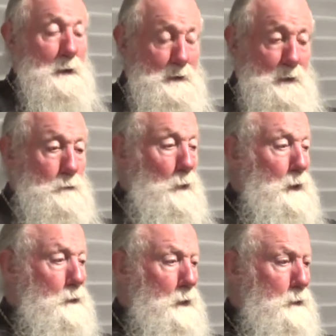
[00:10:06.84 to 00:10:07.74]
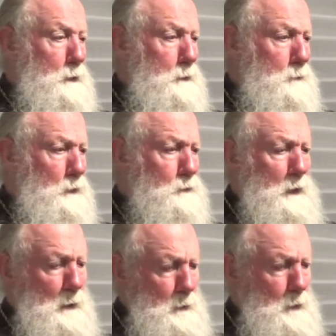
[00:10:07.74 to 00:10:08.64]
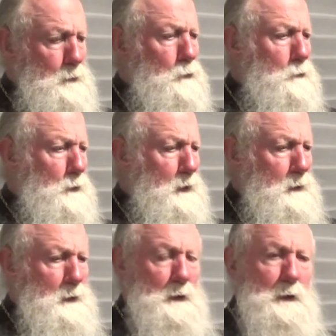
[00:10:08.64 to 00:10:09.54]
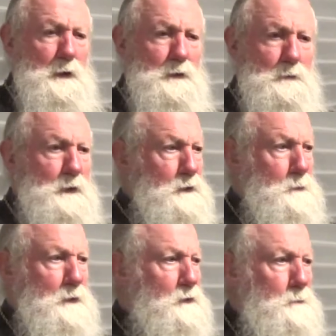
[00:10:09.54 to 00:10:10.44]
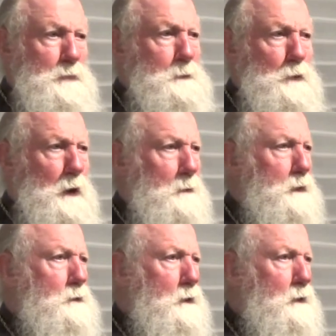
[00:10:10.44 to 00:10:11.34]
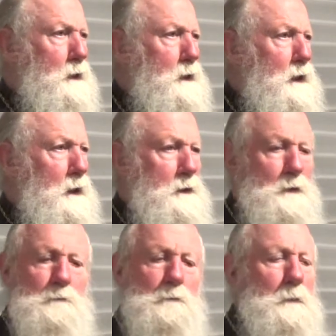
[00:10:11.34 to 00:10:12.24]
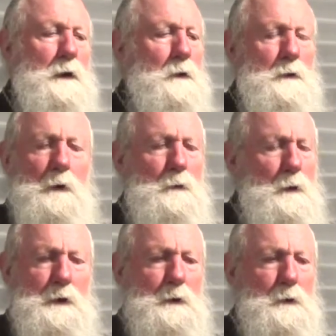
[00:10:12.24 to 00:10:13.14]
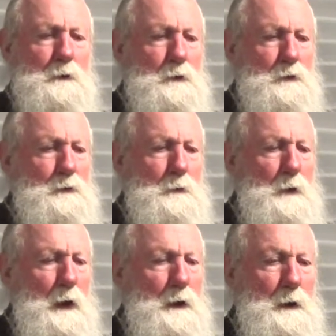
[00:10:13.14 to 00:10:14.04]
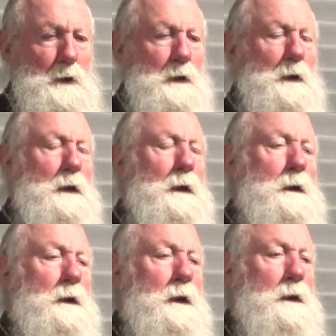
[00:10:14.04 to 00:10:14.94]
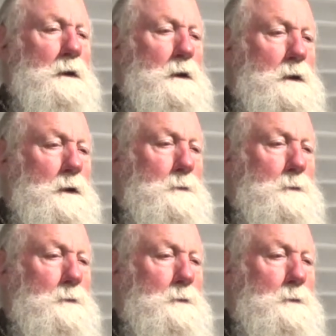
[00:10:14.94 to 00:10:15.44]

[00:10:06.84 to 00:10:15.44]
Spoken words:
he said, "Why are you lowering your voice? Carry on normally." He said, "Yes, but there's some people coming, you know, they're going to hear." He said, "Don't take your notice, that's okay." And